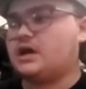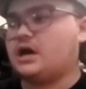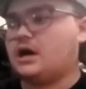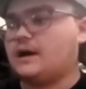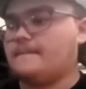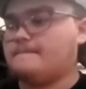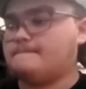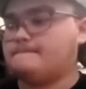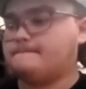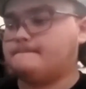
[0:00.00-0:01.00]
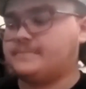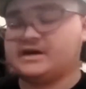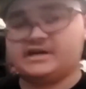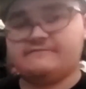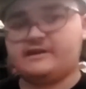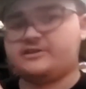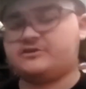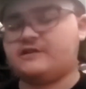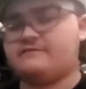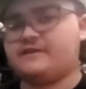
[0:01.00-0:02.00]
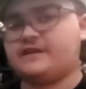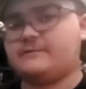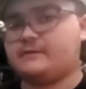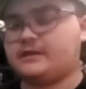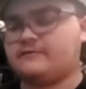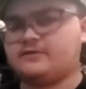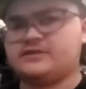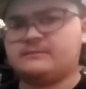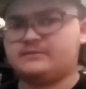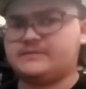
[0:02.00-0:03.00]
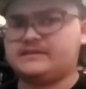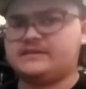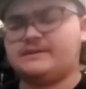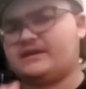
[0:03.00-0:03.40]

But if I could try and find a version that was messed up,